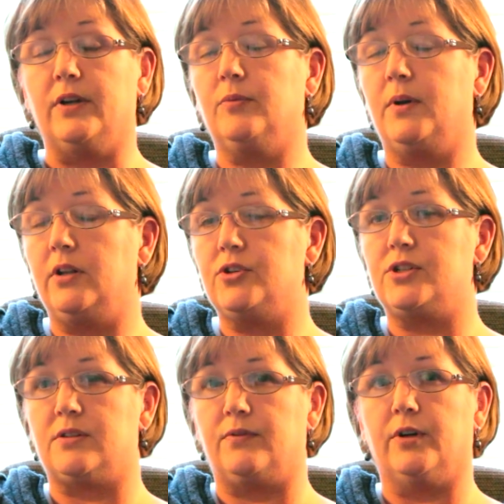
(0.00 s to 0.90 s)
So
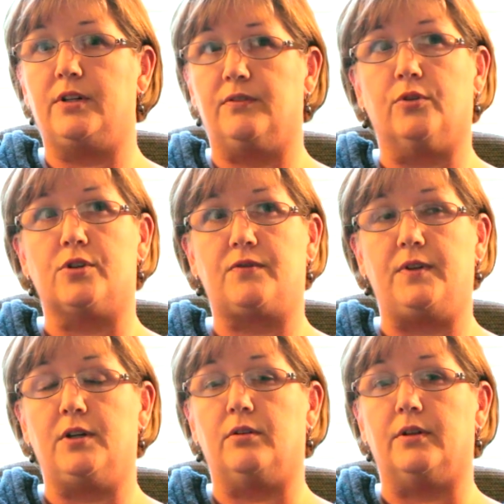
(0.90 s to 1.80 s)
anthropology is a very
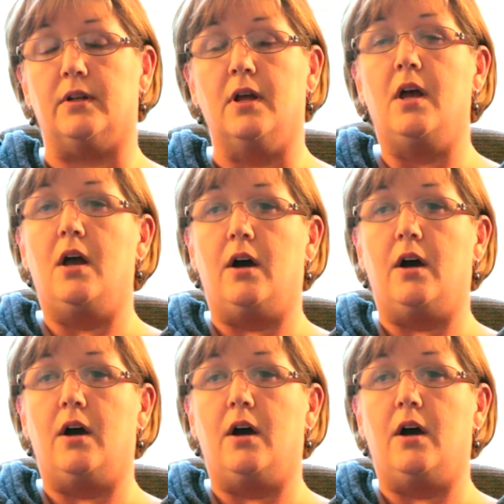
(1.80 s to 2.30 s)
diverse field, and